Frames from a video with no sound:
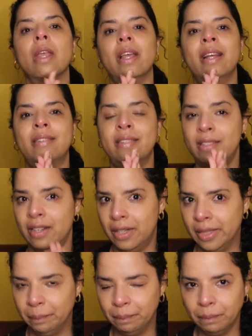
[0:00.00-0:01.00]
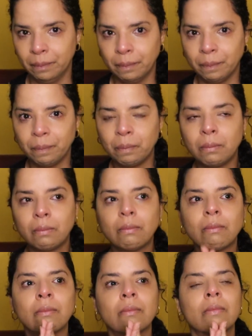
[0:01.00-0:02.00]
it's time,
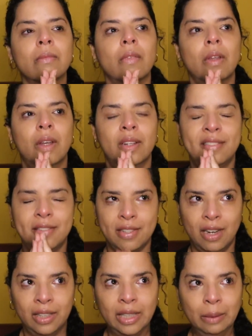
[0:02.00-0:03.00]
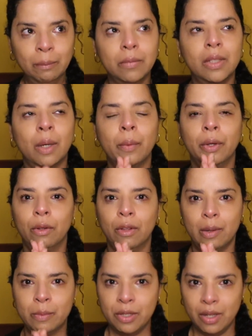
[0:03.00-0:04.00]
it's time that we all
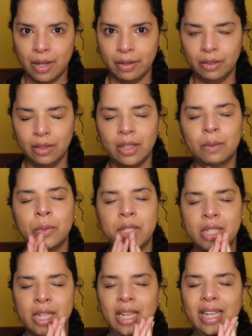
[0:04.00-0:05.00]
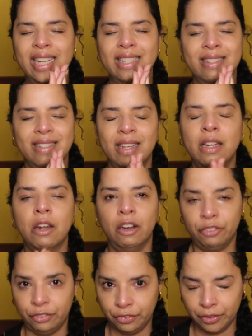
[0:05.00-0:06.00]
come together and we say it's
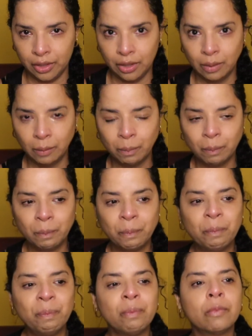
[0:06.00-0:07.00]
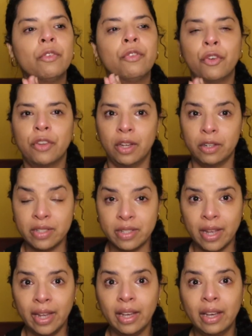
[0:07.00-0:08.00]
enough for their
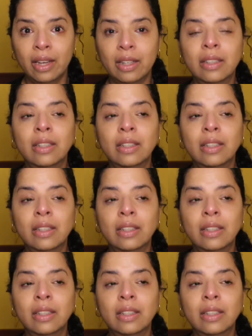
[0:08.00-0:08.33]
sake,